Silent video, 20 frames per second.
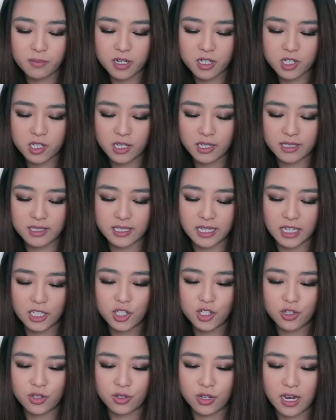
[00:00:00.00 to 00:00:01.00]
much like
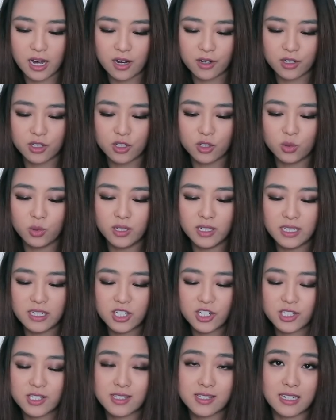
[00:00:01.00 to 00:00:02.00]
teach you how to do it. It
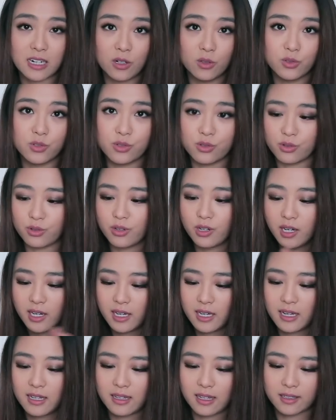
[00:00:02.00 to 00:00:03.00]
just tells you
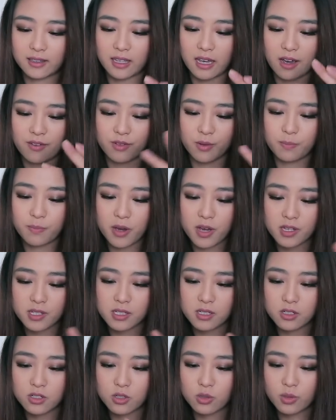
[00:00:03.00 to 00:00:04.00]
like they have a
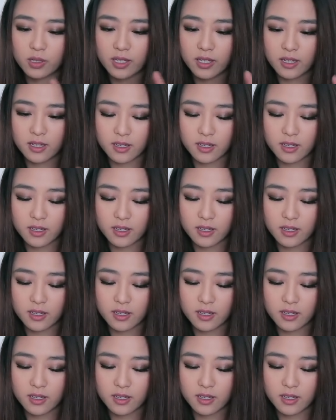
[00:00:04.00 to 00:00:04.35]
person doing it,